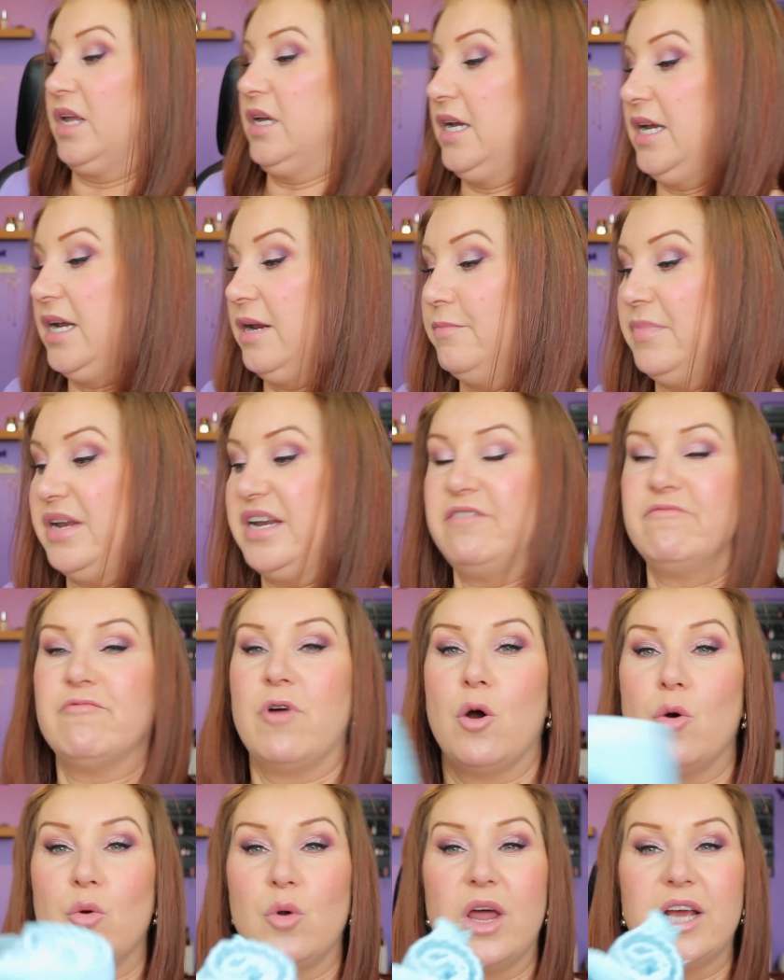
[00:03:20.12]
a mini
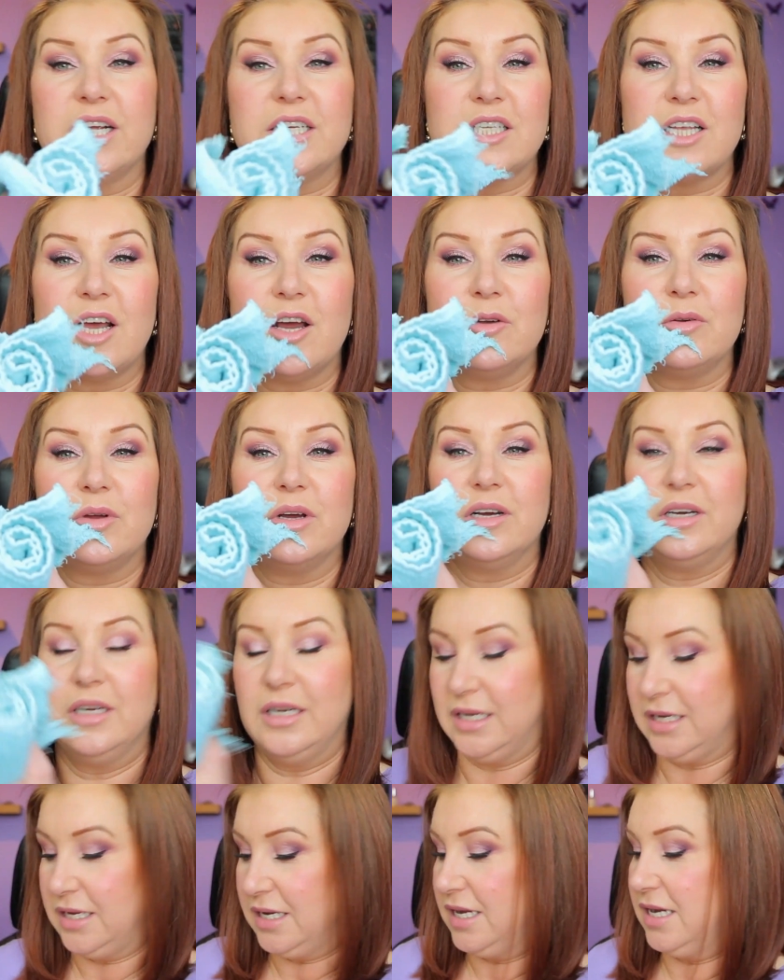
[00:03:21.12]
roll like so.
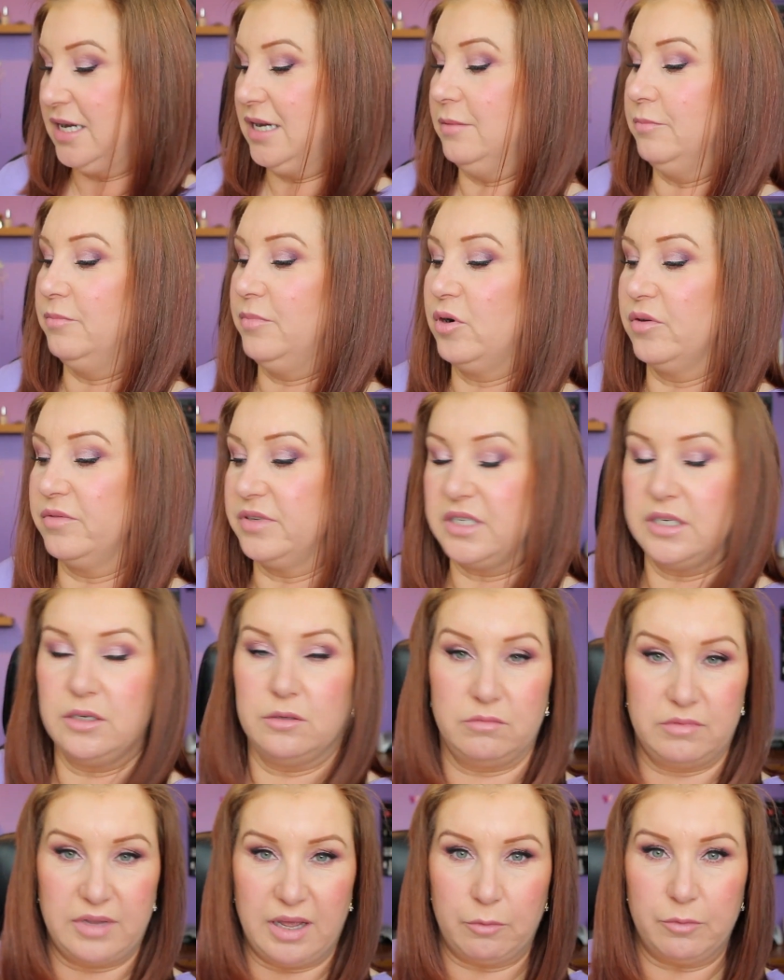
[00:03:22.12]
But
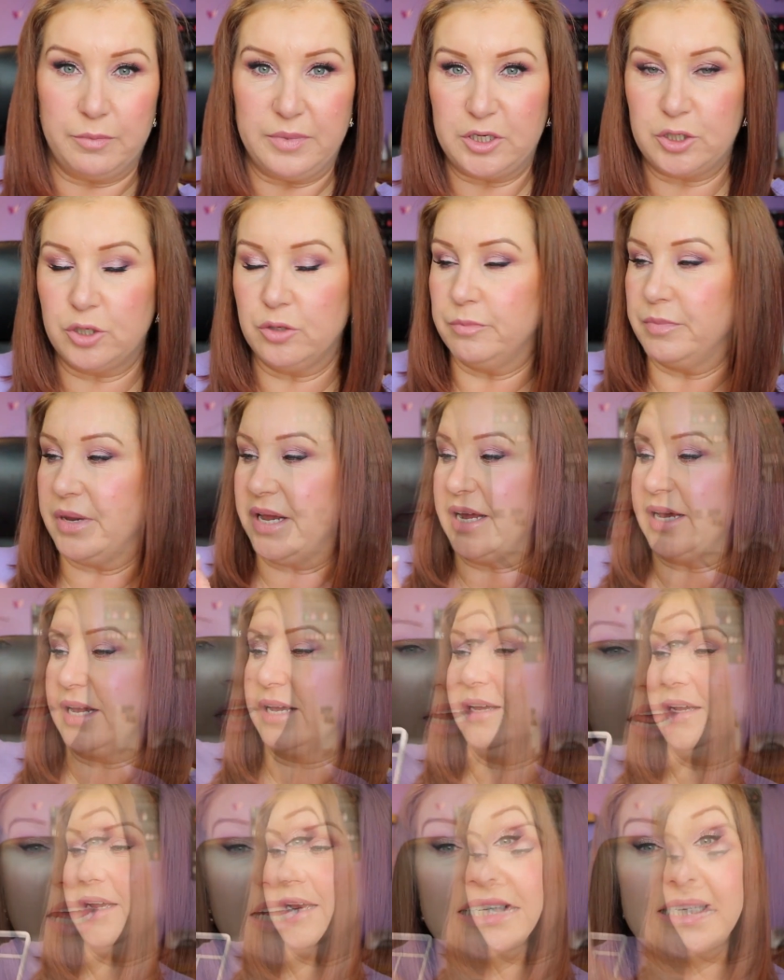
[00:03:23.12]
obviously that would be too big.
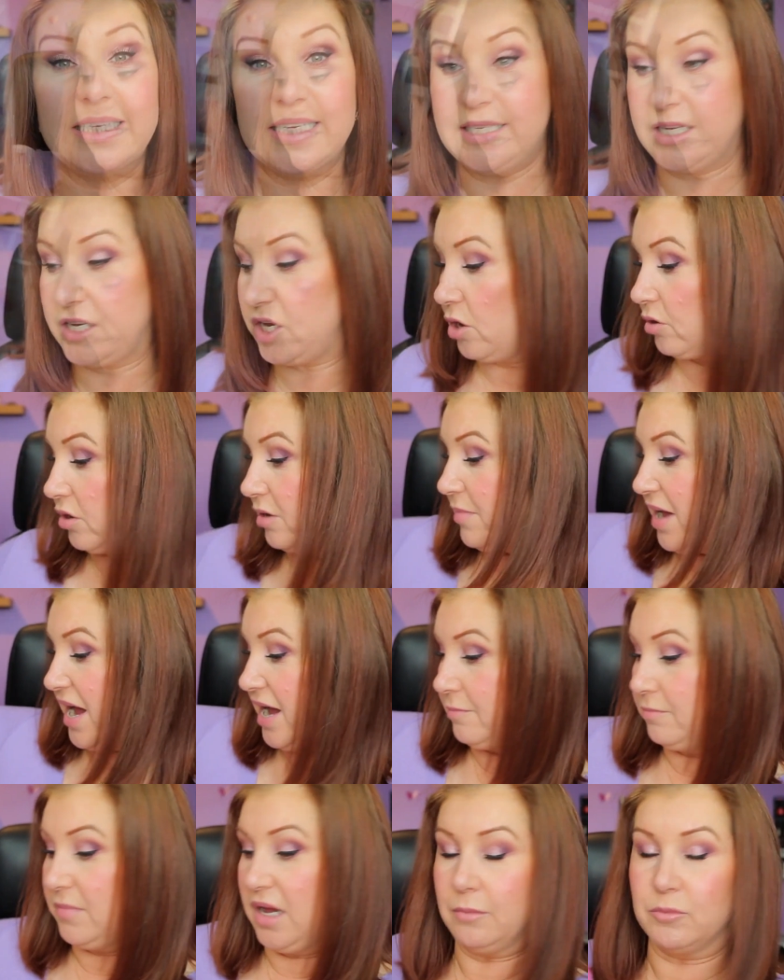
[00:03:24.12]
Next is a yoga
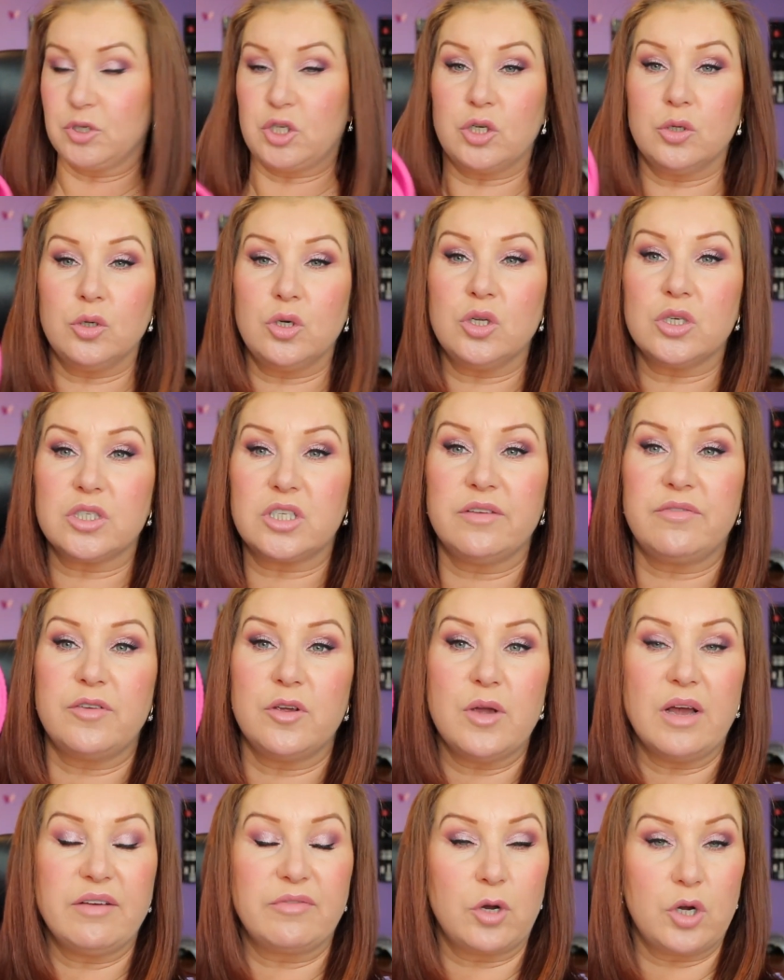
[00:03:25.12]
mat. I'm sure lots of
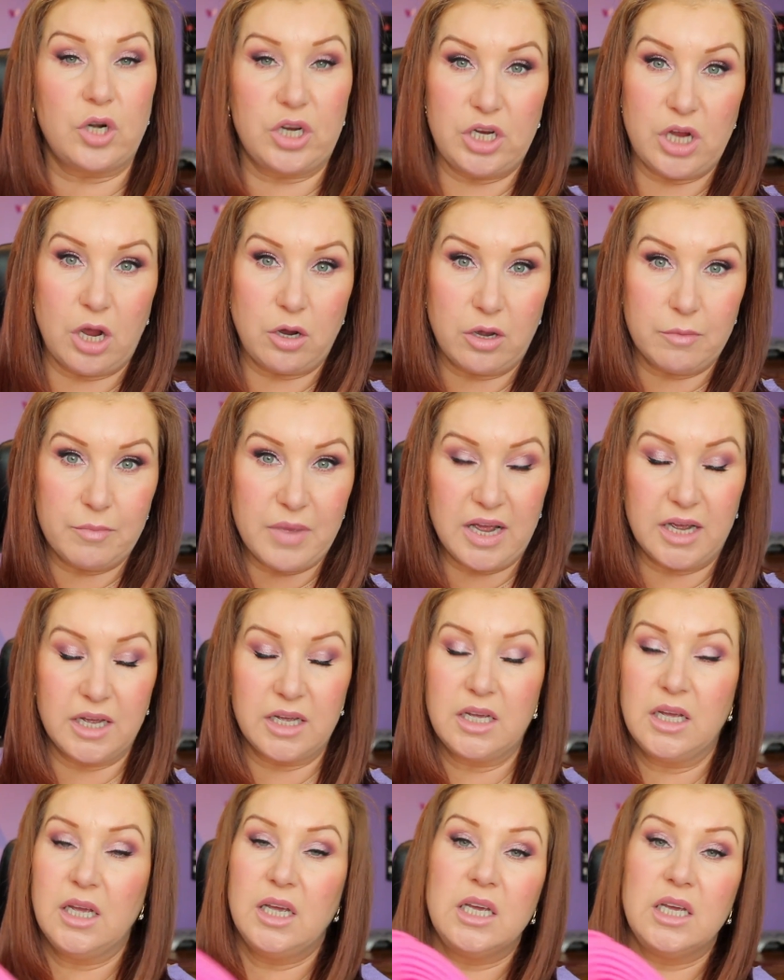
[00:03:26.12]
you have got a yoga mat.